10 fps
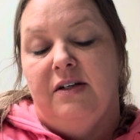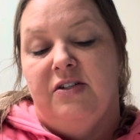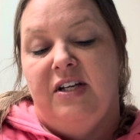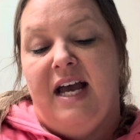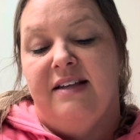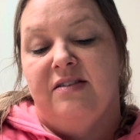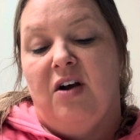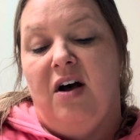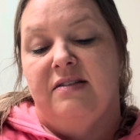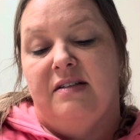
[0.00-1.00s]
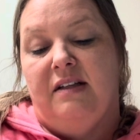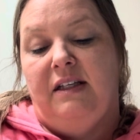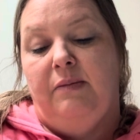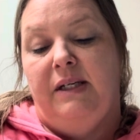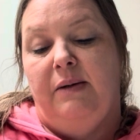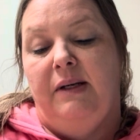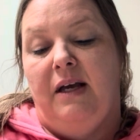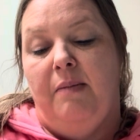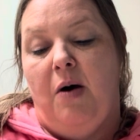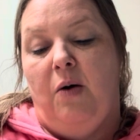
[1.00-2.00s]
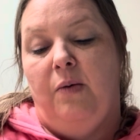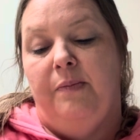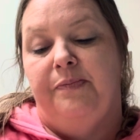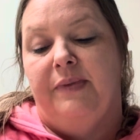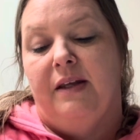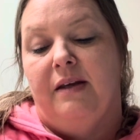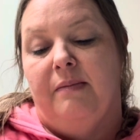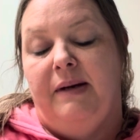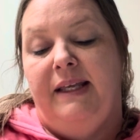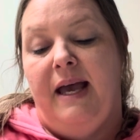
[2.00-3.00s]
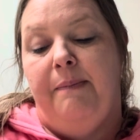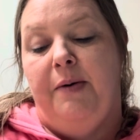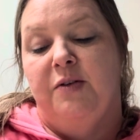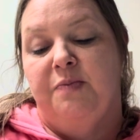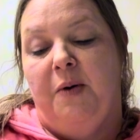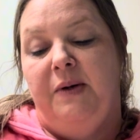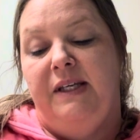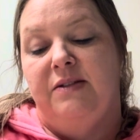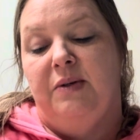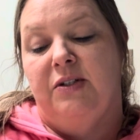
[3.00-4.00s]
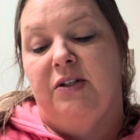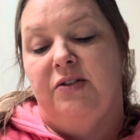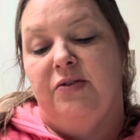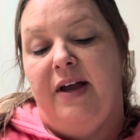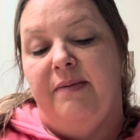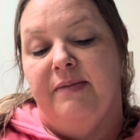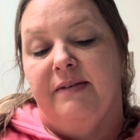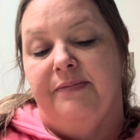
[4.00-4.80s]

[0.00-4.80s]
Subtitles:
She asked constantly when he would come home, but he kept postponing his return trip.